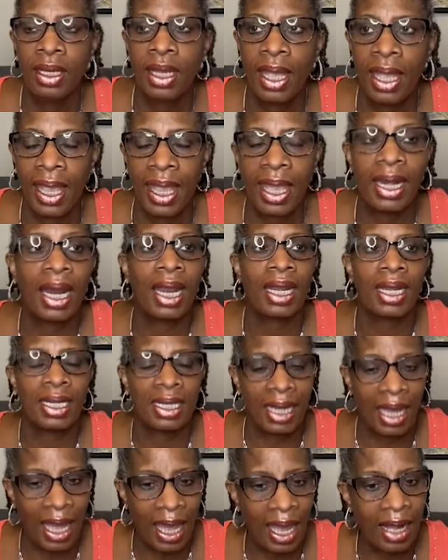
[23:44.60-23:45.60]
And a
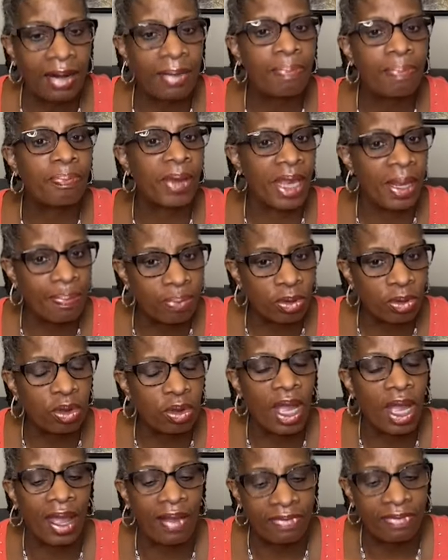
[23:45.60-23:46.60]
lot of people
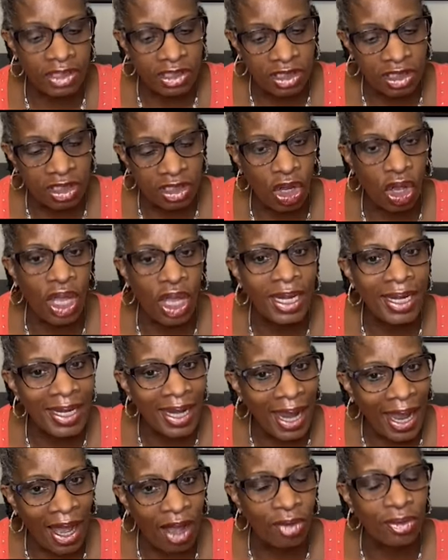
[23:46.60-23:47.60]
have started
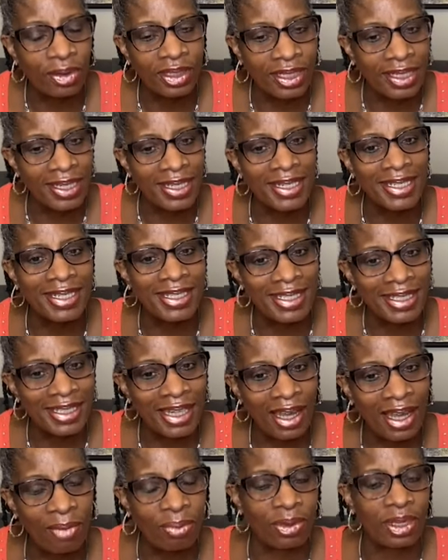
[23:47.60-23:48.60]
out in the
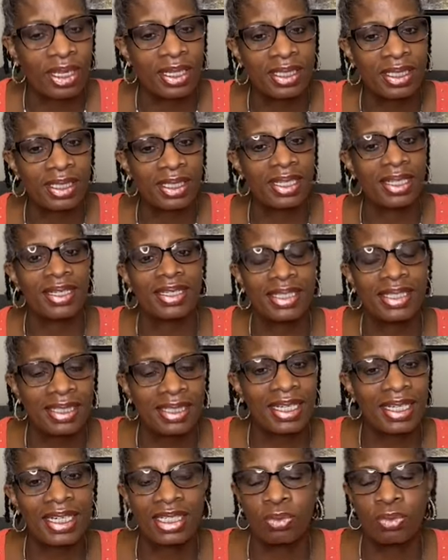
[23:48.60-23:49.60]
subways in the
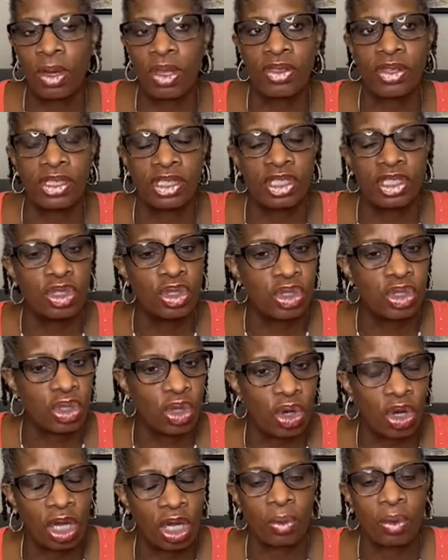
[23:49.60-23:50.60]
city, whether it's New
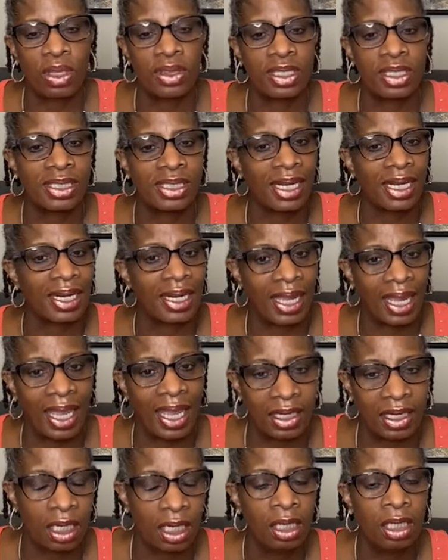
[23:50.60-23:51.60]
York, whether it's
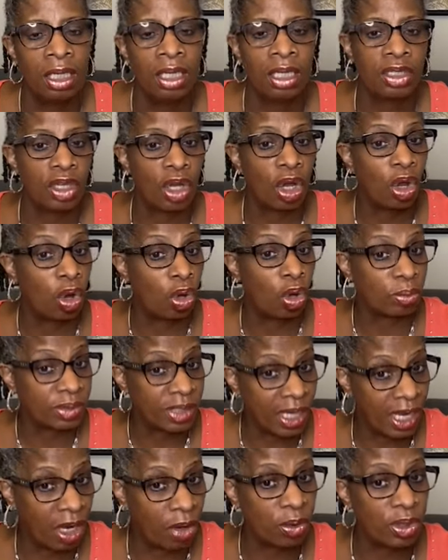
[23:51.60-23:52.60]
Atlanta, your mm-hmm.
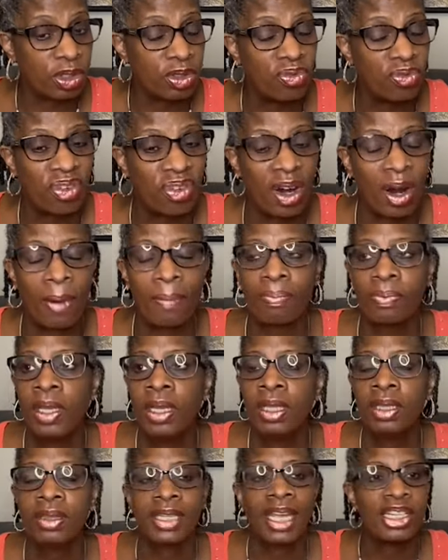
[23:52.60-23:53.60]
hometown where you're from,
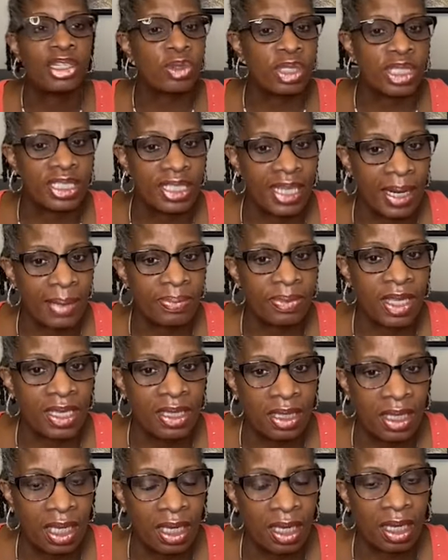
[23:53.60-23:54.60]
they do the same
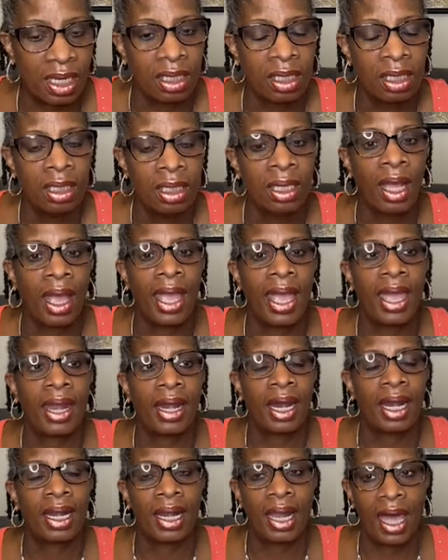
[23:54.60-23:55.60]
thing there. And yeah,
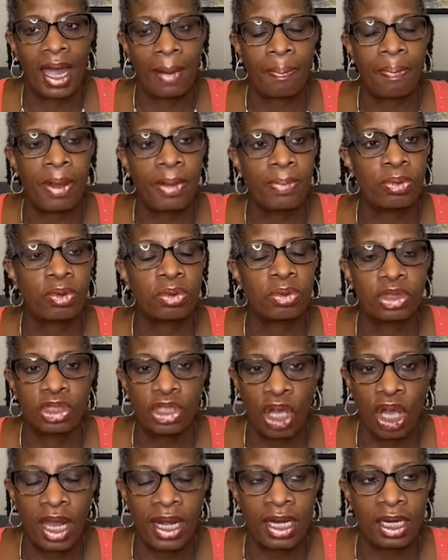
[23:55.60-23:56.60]
I don't see it.
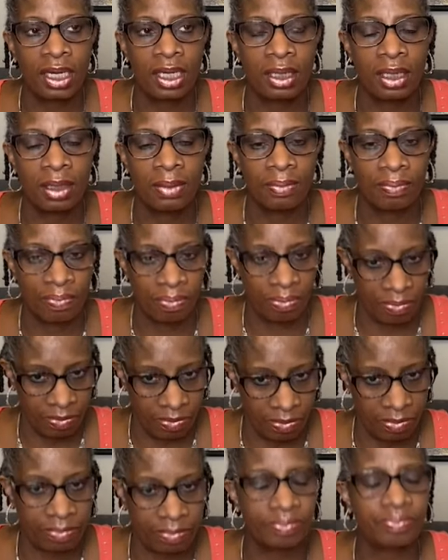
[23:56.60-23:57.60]
I don't see it as a shameful thing.